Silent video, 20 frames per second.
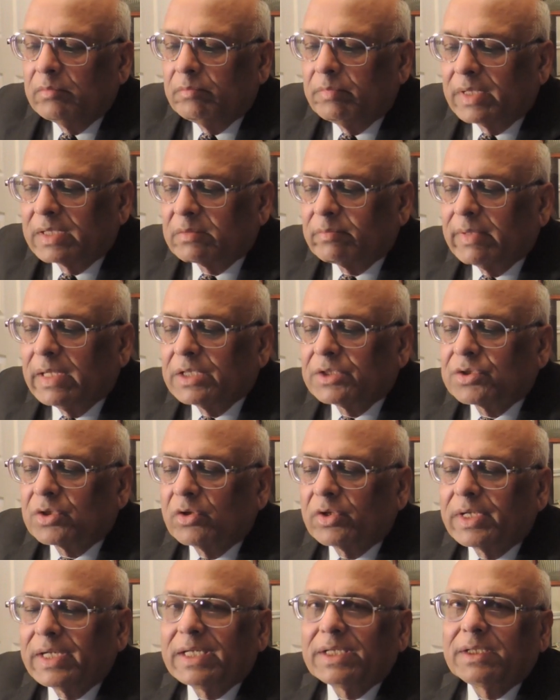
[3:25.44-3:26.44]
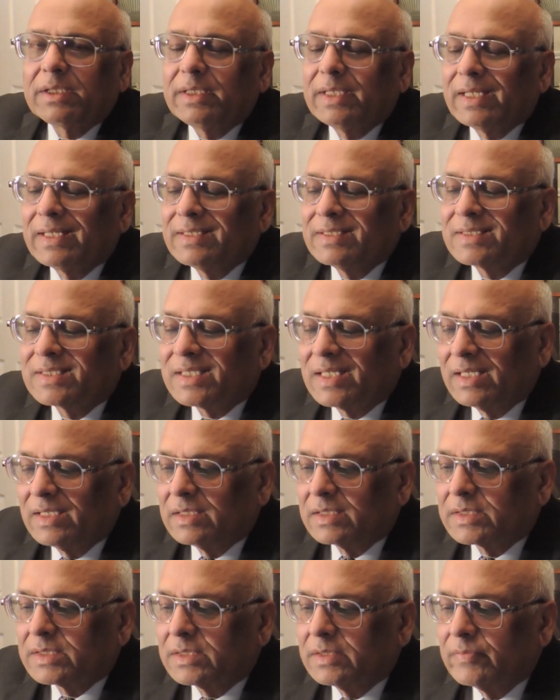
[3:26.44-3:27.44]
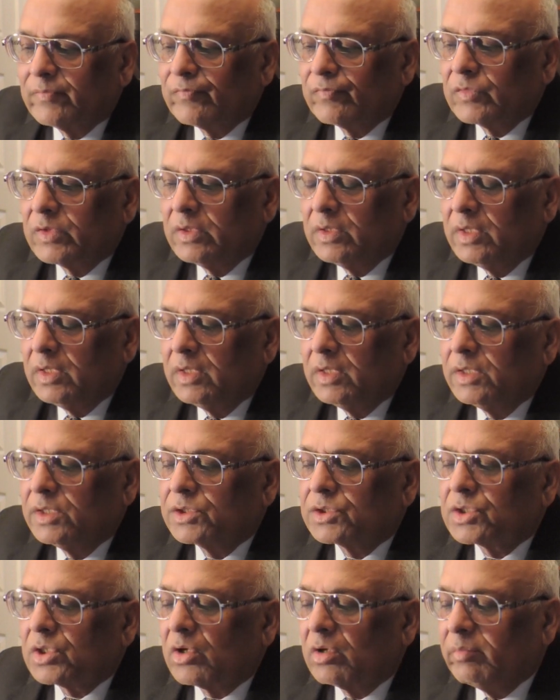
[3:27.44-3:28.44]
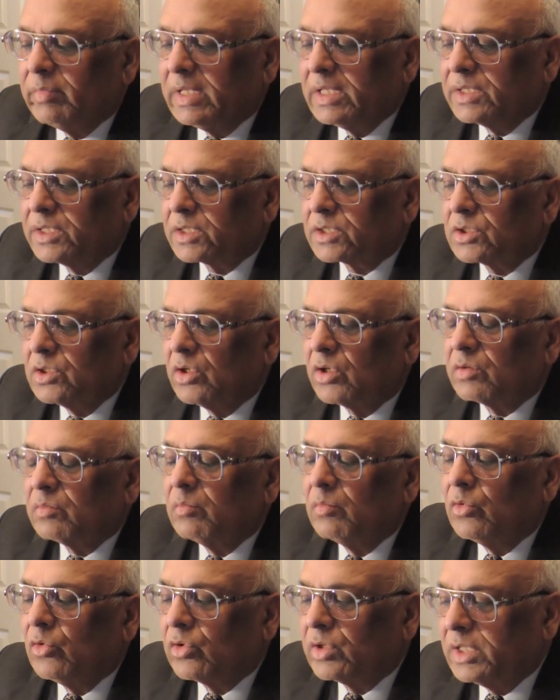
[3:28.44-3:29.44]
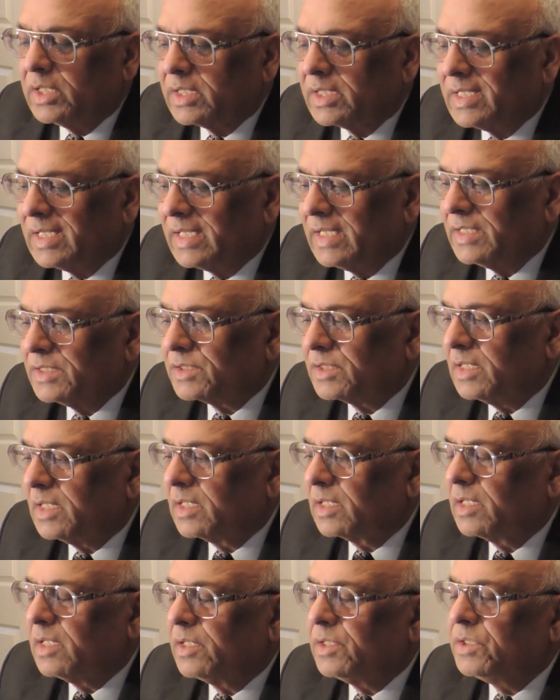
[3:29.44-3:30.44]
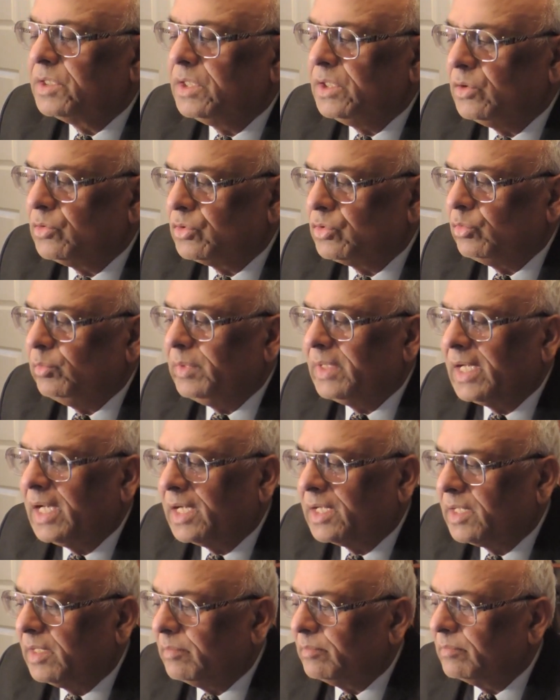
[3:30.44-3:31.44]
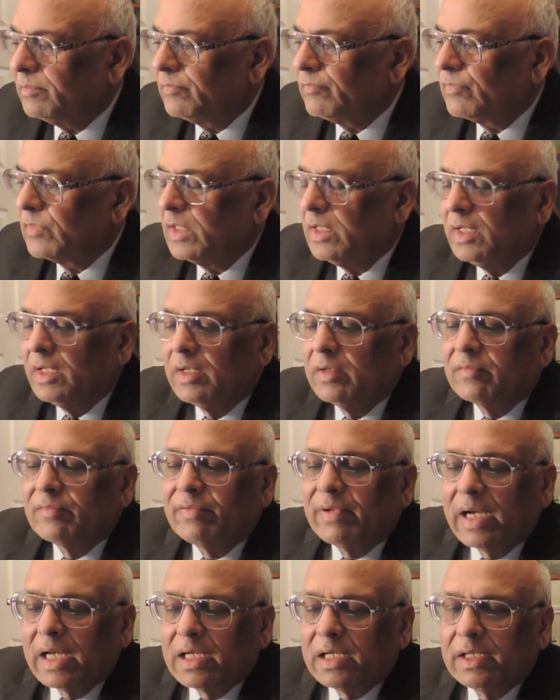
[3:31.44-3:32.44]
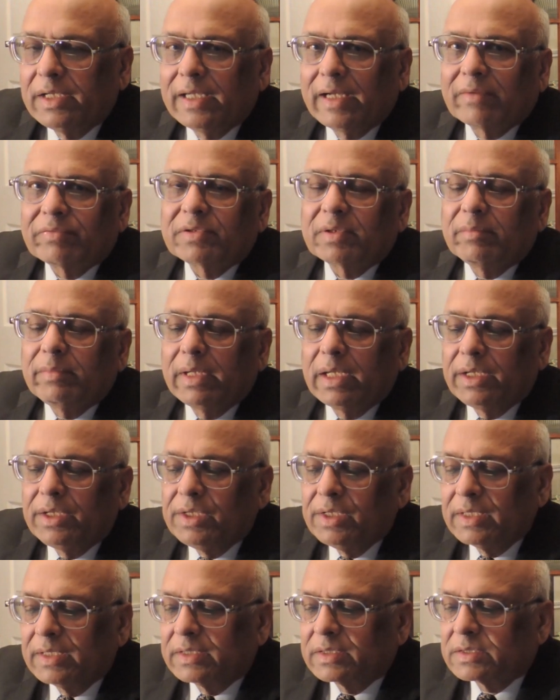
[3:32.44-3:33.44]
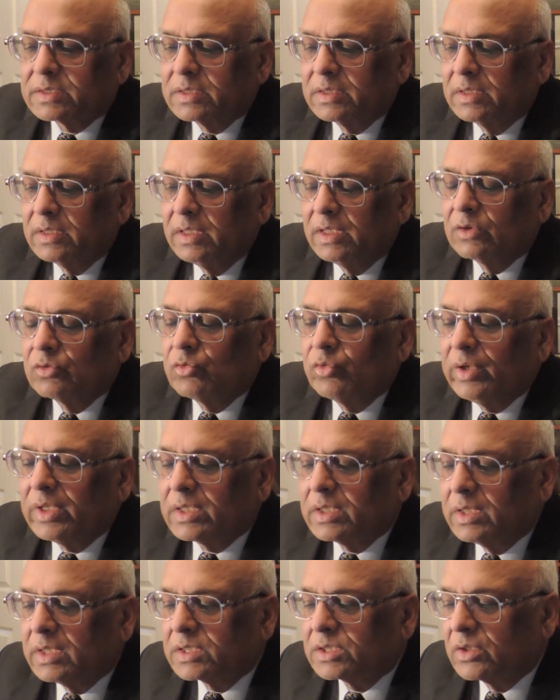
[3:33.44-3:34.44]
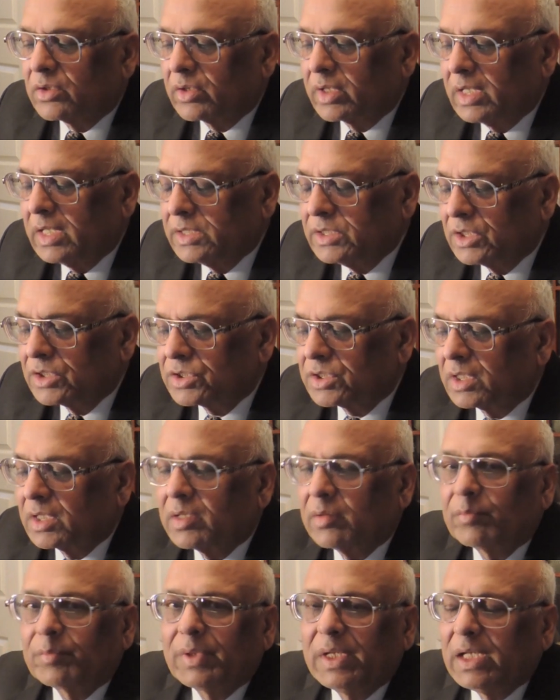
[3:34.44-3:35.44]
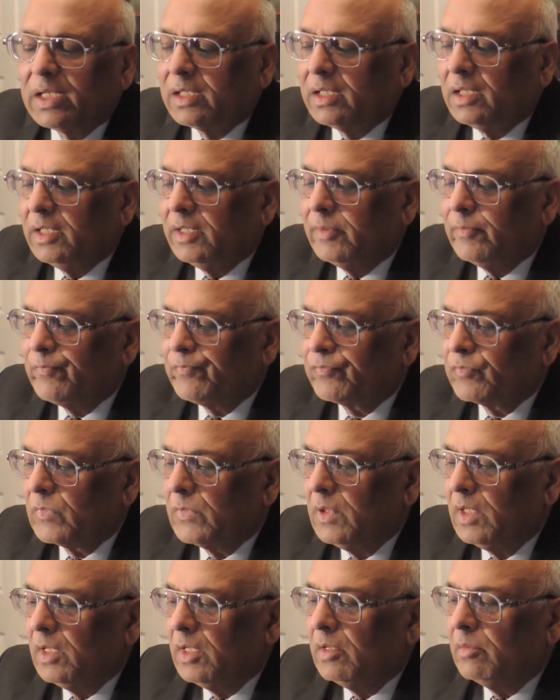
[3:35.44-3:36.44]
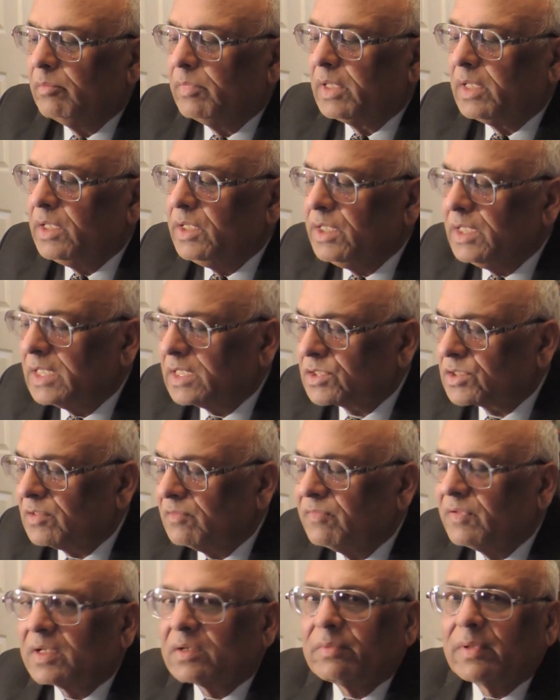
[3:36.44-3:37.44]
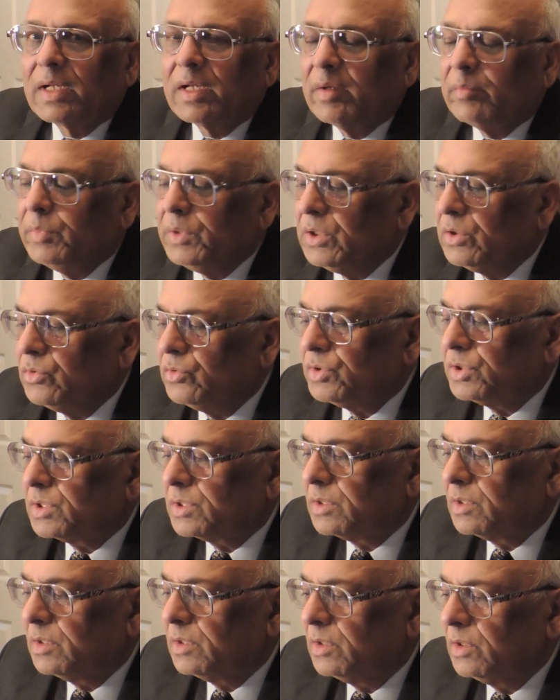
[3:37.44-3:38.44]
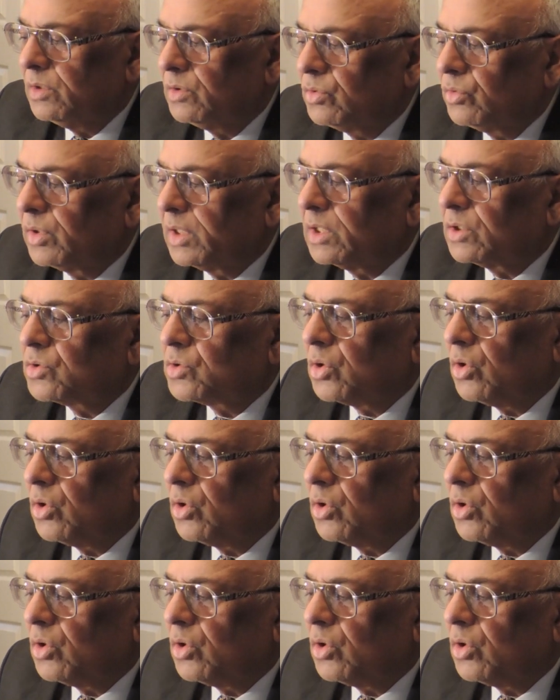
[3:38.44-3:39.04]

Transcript: But by tolerating their insults, his tormentors got more encouraged and continued to berate him. Finally, after many years, he quit this organization completely. But years of verbal abuse took a